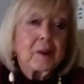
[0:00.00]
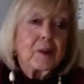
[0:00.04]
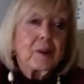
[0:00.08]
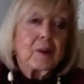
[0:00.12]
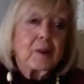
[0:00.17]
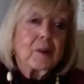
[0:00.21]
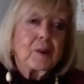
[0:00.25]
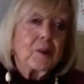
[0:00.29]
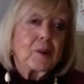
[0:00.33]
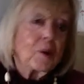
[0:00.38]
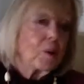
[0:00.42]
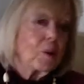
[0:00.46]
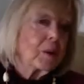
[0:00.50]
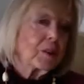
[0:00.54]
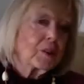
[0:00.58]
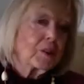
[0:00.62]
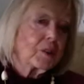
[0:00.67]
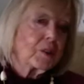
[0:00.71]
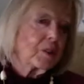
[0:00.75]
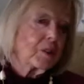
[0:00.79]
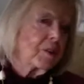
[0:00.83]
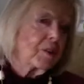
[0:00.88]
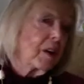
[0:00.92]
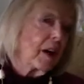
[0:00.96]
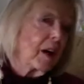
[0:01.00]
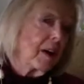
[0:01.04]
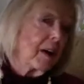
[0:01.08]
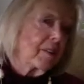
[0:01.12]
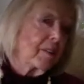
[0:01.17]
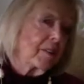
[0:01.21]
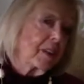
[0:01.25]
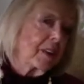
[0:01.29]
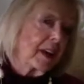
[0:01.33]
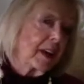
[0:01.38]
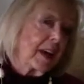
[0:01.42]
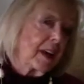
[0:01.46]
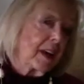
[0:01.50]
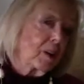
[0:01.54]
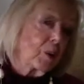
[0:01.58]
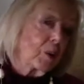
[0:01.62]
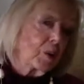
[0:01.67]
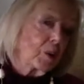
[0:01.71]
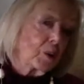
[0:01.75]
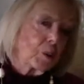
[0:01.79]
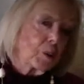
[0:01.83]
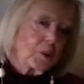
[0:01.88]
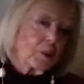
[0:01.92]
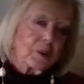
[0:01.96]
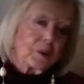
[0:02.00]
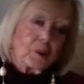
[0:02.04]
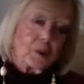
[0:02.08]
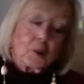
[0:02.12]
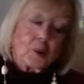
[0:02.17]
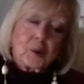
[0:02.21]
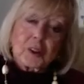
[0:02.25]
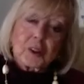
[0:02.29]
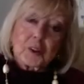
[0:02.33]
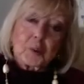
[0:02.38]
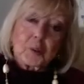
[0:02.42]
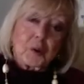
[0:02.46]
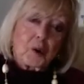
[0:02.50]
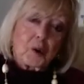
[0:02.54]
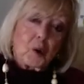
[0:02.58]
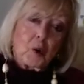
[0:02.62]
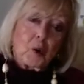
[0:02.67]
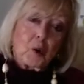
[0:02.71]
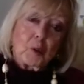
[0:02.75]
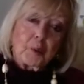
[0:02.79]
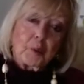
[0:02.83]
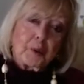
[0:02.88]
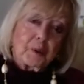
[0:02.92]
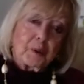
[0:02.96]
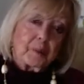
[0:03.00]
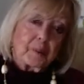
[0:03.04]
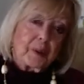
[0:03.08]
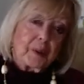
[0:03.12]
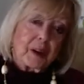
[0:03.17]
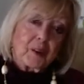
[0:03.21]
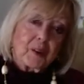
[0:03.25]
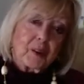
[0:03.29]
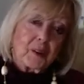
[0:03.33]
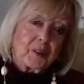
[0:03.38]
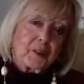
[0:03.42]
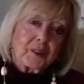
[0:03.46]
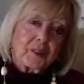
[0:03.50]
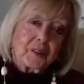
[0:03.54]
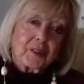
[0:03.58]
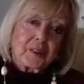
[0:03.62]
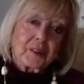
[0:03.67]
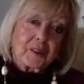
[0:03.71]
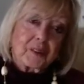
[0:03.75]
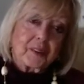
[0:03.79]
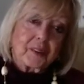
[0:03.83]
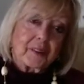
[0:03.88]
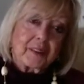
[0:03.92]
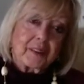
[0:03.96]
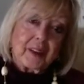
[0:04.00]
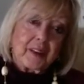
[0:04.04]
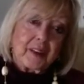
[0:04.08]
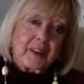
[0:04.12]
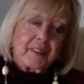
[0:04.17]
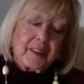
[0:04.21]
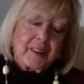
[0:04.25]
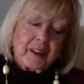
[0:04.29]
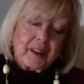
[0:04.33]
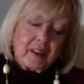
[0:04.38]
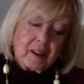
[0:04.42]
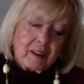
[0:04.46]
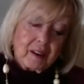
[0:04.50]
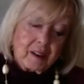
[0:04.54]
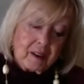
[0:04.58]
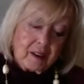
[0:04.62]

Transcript: no one survived. The doors were open because nothing.